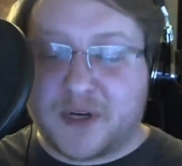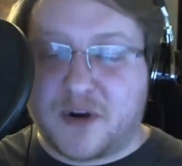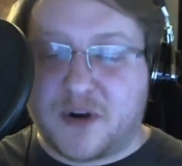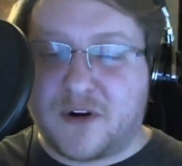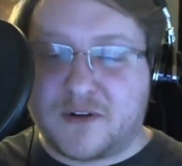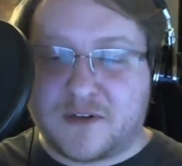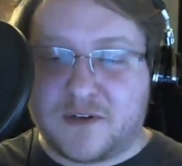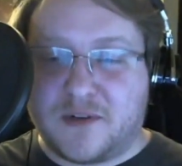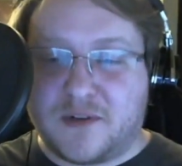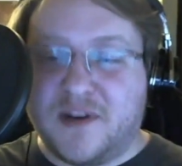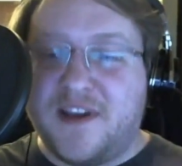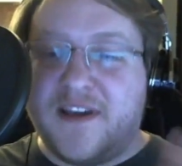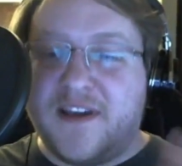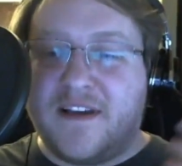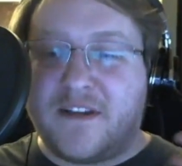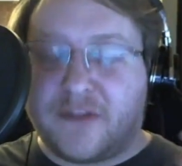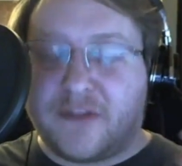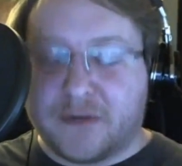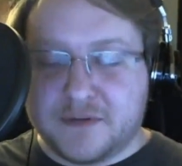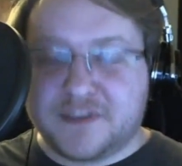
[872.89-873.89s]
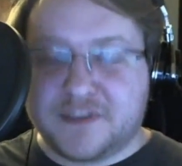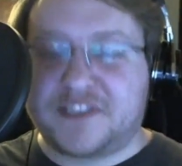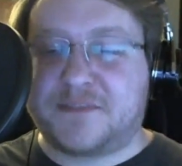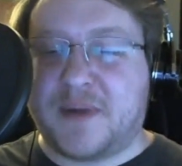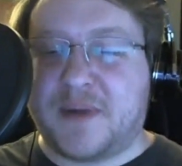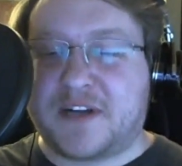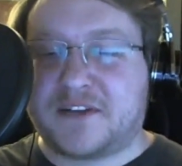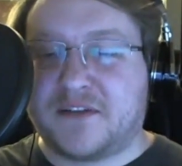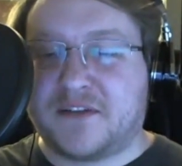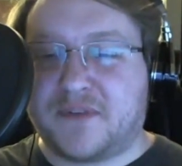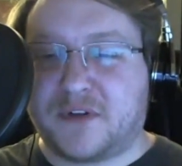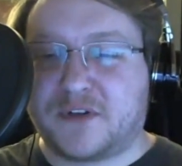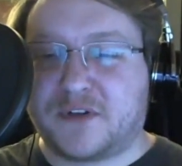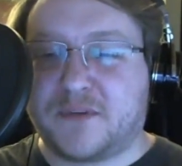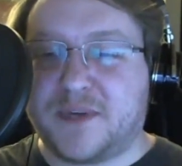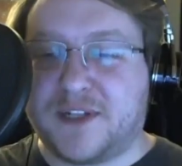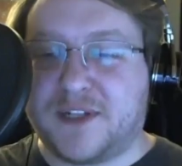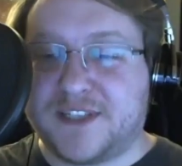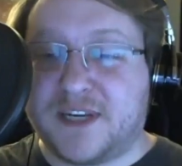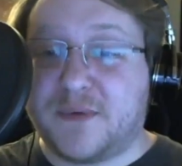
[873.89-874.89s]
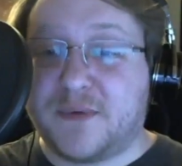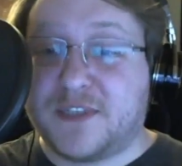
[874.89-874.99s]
kernel through the Spectre vulnerability,